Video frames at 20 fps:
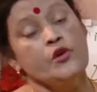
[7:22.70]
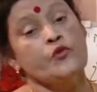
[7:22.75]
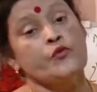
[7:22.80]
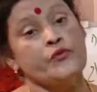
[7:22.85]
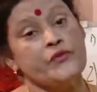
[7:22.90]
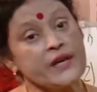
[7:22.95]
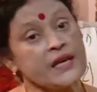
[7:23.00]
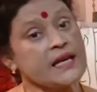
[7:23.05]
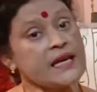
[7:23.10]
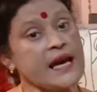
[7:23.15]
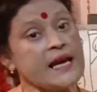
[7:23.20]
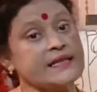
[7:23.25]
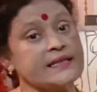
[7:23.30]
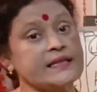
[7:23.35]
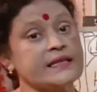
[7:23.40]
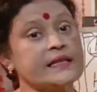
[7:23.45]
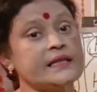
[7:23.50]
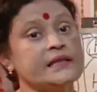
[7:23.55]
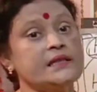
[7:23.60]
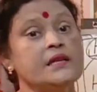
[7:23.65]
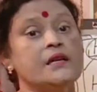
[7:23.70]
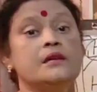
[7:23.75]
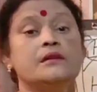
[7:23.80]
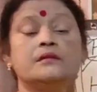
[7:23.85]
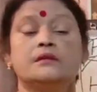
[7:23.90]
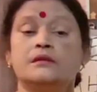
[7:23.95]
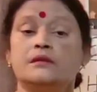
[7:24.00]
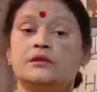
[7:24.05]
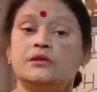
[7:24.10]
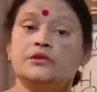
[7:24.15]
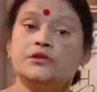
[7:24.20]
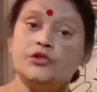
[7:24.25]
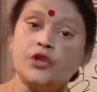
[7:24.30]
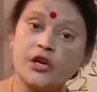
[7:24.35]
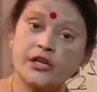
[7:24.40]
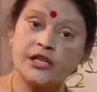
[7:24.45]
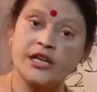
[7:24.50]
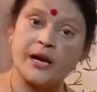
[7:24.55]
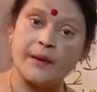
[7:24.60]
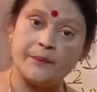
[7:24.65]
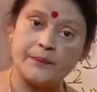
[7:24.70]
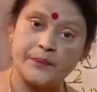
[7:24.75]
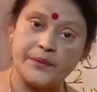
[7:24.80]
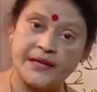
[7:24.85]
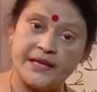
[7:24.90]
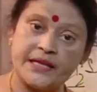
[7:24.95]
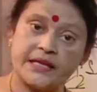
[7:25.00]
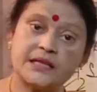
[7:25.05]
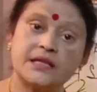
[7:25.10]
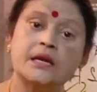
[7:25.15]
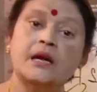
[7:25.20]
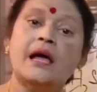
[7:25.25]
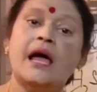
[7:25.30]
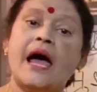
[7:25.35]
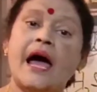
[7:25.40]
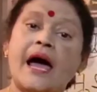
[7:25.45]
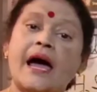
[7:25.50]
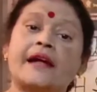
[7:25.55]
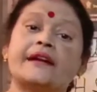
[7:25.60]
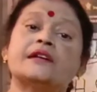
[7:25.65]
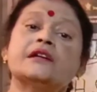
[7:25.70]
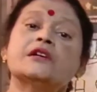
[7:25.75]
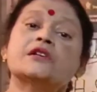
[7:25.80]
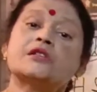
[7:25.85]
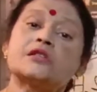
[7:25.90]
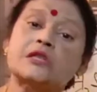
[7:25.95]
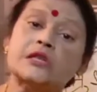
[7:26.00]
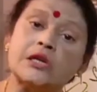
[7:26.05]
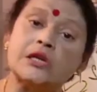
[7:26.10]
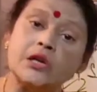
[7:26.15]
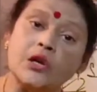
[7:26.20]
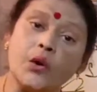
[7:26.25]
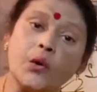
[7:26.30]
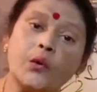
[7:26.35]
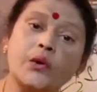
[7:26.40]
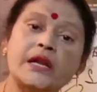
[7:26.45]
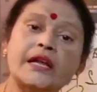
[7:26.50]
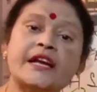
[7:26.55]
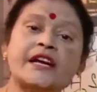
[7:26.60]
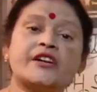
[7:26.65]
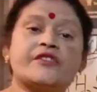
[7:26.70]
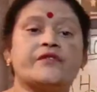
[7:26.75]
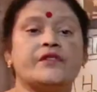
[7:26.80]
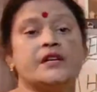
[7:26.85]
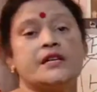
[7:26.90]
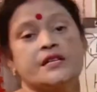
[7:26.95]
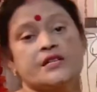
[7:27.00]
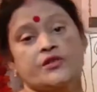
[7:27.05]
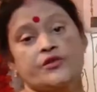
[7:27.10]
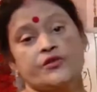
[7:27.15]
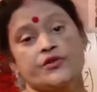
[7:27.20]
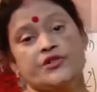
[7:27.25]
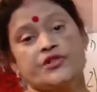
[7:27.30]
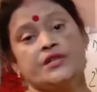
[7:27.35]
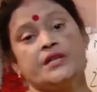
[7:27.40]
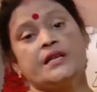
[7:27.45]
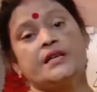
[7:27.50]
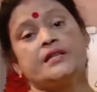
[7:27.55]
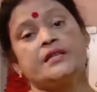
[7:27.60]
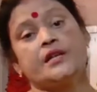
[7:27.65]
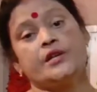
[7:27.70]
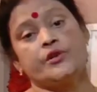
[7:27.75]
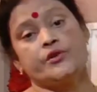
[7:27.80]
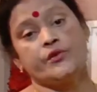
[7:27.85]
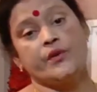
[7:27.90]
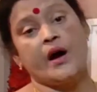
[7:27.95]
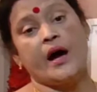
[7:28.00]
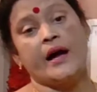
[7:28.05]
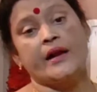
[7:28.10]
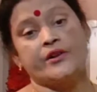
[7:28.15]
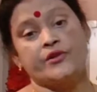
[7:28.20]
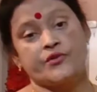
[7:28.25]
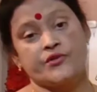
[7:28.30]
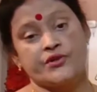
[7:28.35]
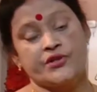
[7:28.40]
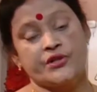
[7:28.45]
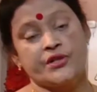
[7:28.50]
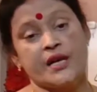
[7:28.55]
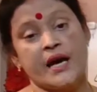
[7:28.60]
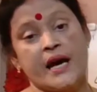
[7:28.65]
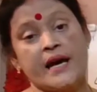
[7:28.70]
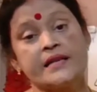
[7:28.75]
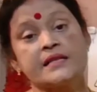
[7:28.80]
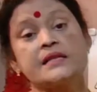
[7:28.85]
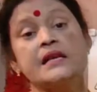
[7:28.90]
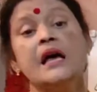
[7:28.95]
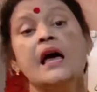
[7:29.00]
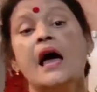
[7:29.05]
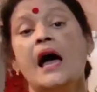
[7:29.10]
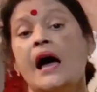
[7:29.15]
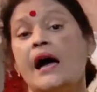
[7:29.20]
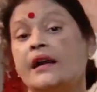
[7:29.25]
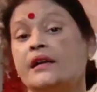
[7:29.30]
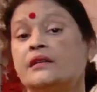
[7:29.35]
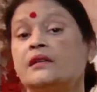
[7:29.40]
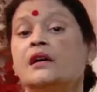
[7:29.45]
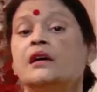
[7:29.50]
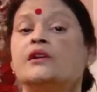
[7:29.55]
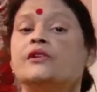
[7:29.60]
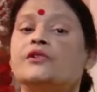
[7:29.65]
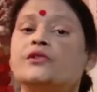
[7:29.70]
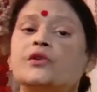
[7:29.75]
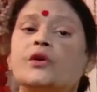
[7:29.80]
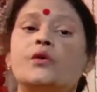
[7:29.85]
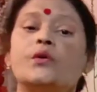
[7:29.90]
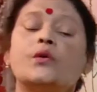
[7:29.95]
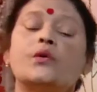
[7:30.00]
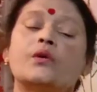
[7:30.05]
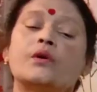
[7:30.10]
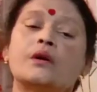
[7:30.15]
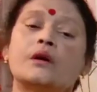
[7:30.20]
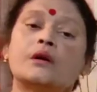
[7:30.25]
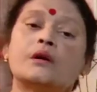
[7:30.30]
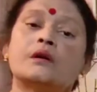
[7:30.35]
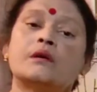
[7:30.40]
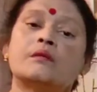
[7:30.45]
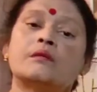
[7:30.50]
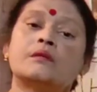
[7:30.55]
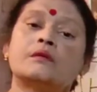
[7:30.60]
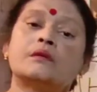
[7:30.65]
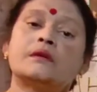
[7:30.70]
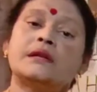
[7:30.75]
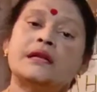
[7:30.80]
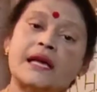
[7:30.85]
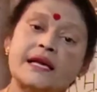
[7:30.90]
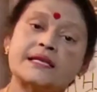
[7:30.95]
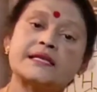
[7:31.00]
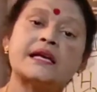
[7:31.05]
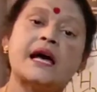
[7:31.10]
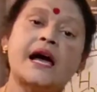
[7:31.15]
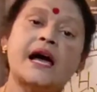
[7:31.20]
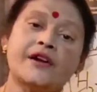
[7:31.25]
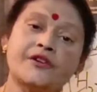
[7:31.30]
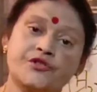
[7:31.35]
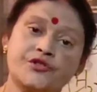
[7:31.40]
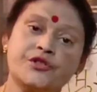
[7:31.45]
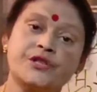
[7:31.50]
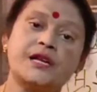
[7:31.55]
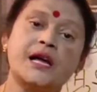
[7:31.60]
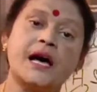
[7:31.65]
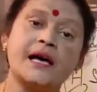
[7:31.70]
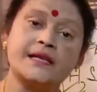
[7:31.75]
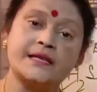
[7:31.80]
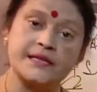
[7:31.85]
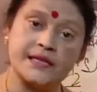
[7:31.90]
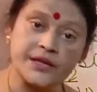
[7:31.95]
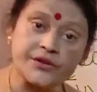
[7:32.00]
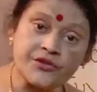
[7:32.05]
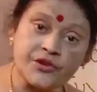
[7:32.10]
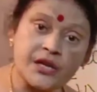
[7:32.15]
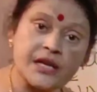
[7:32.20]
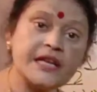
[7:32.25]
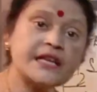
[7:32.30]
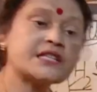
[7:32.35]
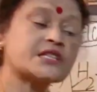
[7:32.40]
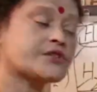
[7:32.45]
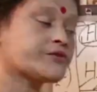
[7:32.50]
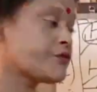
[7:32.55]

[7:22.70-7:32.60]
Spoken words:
Weak acid, not complete, and slowly it will dissociate into hydrogen ions, and no less hydrogen ions are released